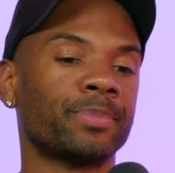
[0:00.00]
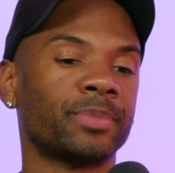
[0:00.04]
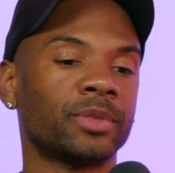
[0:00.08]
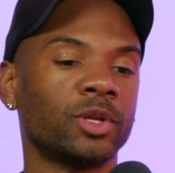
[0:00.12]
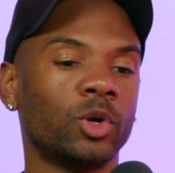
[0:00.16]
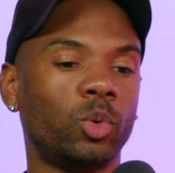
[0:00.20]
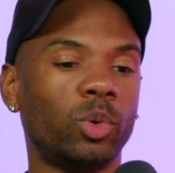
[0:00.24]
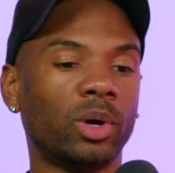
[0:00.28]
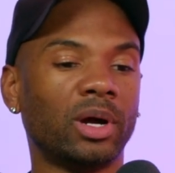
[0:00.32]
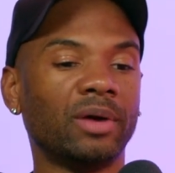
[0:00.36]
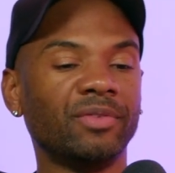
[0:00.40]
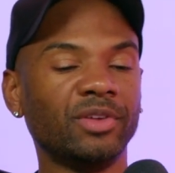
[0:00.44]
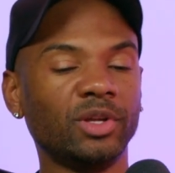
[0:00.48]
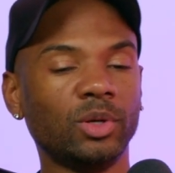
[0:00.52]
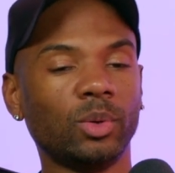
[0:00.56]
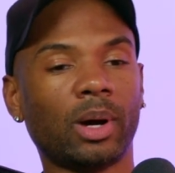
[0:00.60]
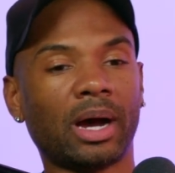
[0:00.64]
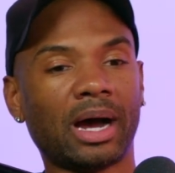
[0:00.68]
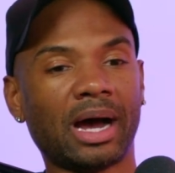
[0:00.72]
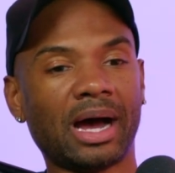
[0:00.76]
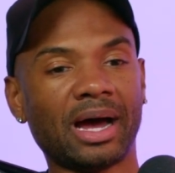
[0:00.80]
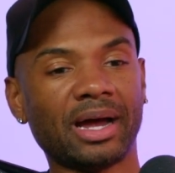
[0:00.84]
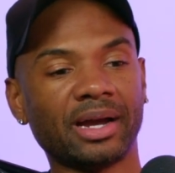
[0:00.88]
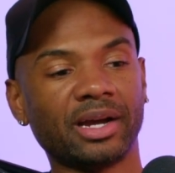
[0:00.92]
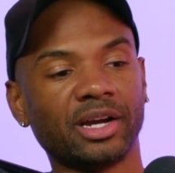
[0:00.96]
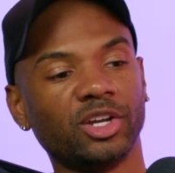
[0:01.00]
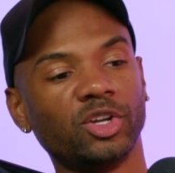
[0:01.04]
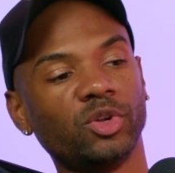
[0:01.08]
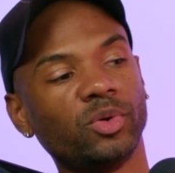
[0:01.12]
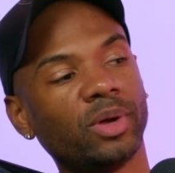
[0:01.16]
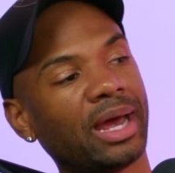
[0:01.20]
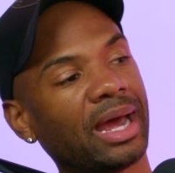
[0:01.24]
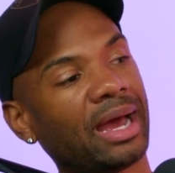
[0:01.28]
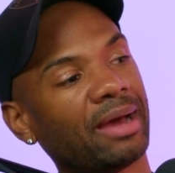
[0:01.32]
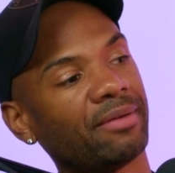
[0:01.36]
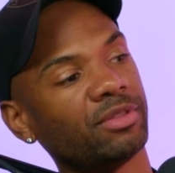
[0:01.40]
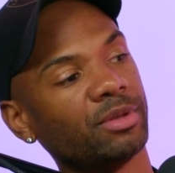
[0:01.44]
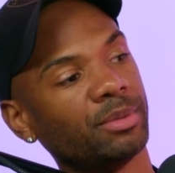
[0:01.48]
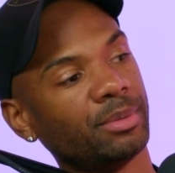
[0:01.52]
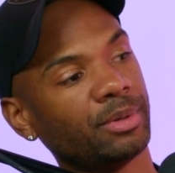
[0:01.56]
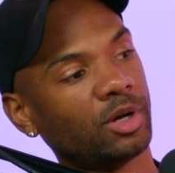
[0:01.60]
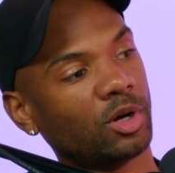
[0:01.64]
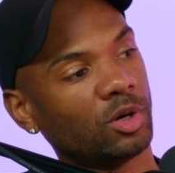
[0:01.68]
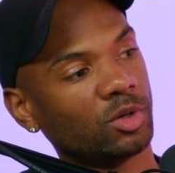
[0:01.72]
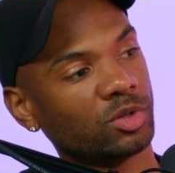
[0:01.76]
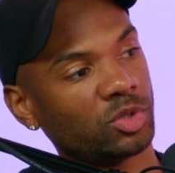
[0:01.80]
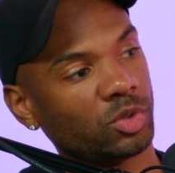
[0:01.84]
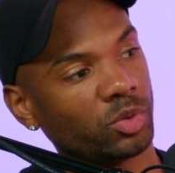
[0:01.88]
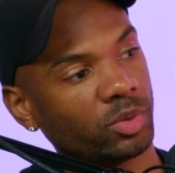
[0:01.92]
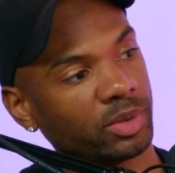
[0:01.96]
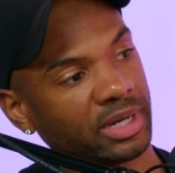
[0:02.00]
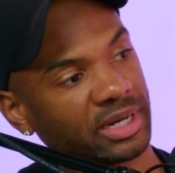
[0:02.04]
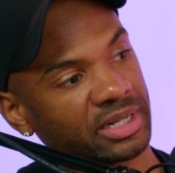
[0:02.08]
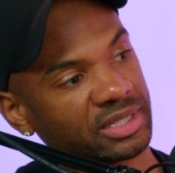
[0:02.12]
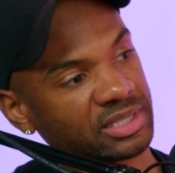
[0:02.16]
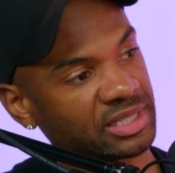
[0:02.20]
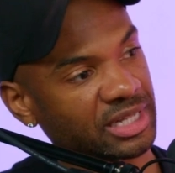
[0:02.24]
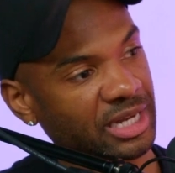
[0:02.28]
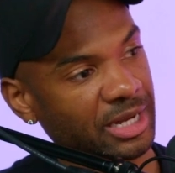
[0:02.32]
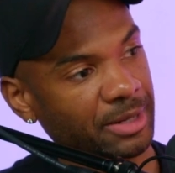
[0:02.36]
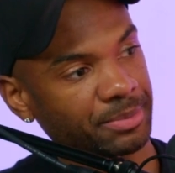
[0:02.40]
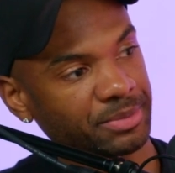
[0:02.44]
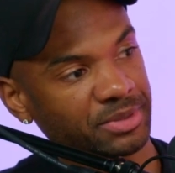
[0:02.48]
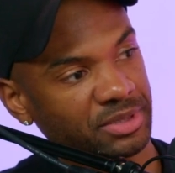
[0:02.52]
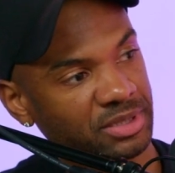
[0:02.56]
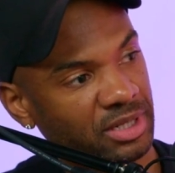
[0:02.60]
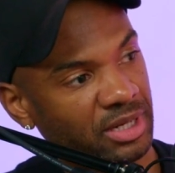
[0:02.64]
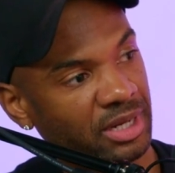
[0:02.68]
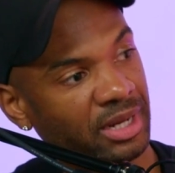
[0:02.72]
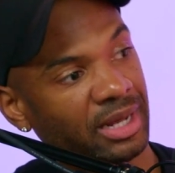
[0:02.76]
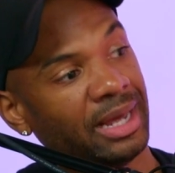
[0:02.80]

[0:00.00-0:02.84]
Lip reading: whoever you hire, you have them go through their steps,